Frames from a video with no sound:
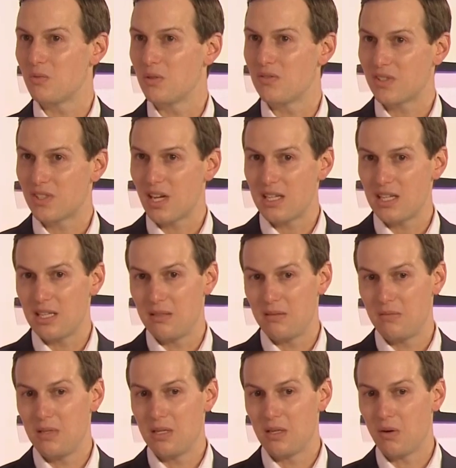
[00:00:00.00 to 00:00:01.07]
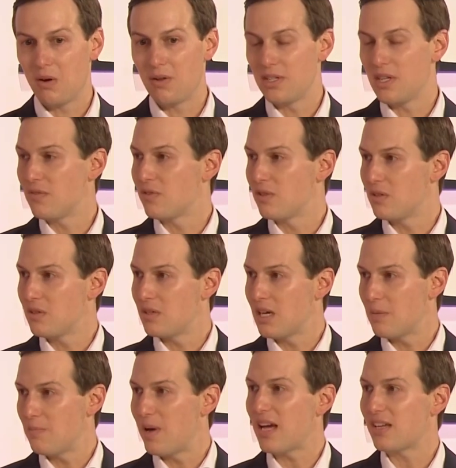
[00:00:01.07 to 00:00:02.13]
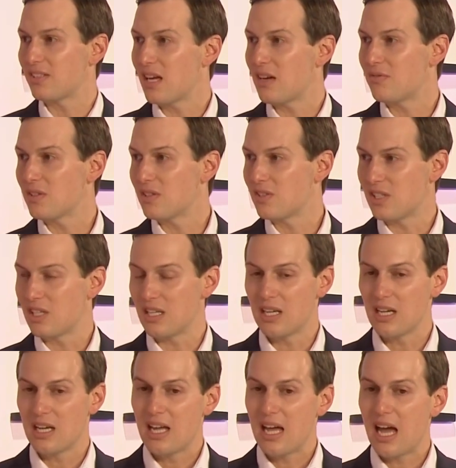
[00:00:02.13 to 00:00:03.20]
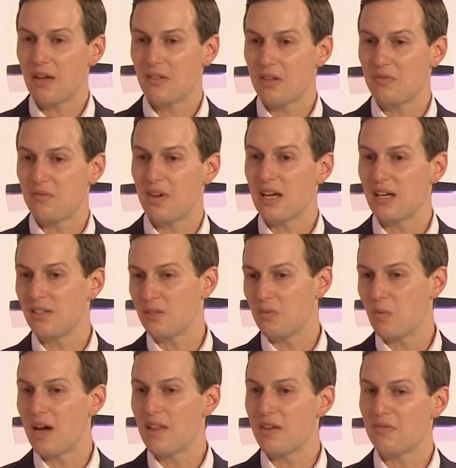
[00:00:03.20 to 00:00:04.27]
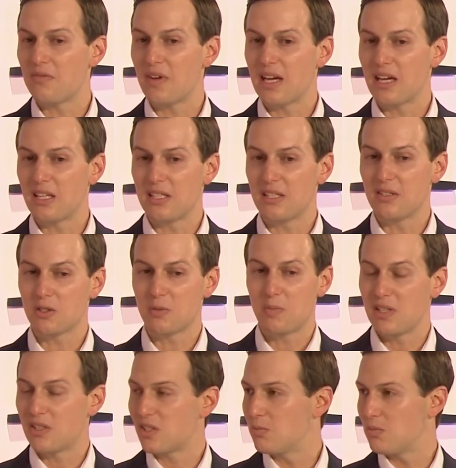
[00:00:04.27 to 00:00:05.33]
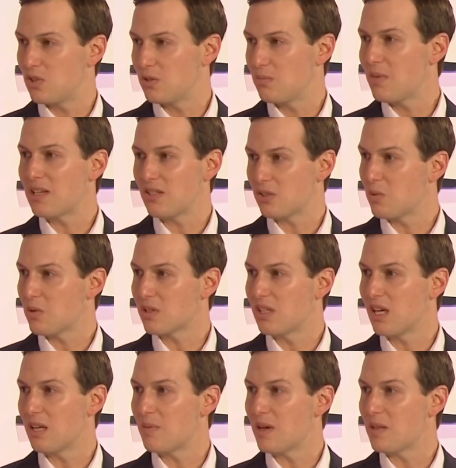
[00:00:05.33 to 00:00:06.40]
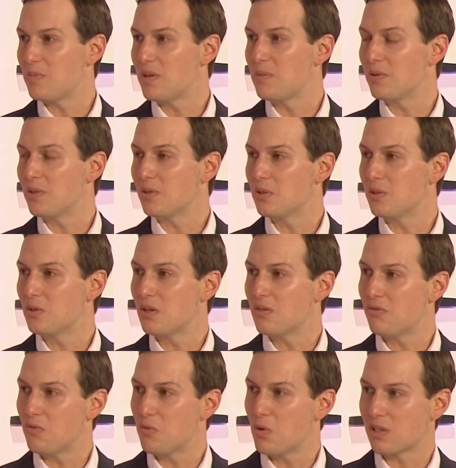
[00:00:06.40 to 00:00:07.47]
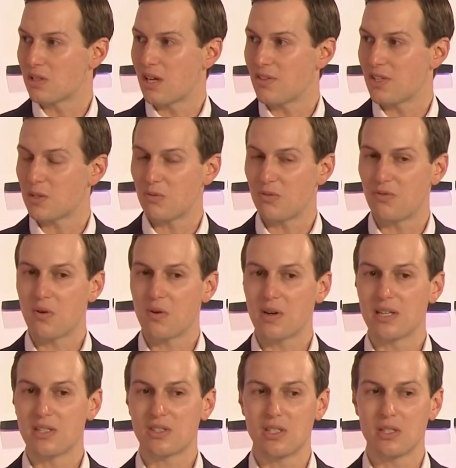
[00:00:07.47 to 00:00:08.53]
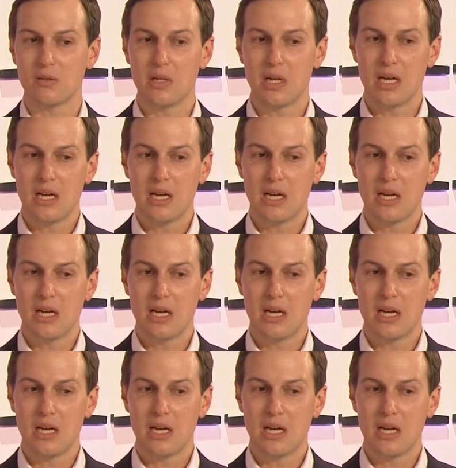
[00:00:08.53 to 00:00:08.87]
We've studied, you know, all the different past efforts and how they failed and why they failed. And there's been some tremendous work done by the people who have worked on this before us. So